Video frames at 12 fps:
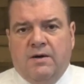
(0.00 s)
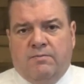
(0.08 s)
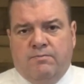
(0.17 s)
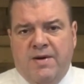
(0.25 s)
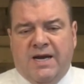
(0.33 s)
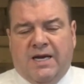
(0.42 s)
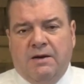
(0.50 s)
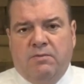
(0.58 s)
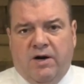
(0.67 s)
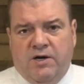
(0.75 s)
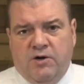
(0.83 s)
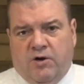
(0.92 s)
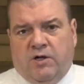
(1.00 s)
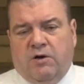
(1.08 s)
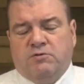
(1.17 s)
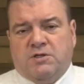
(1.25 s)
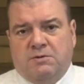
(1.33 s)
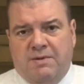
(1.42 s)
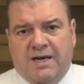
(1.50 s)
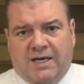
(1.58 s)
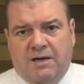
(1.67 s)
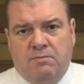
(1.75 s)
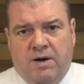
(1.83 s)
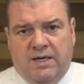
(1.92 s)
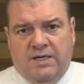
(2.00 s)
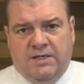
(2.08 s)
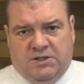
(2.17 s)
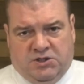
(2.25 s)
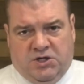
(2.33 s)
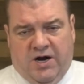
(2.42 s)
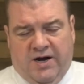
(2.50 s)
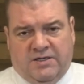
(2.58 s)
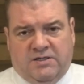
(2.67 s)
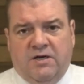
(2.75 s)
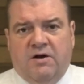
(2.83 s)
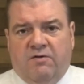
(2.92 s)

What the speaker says: making money or close to making money stocks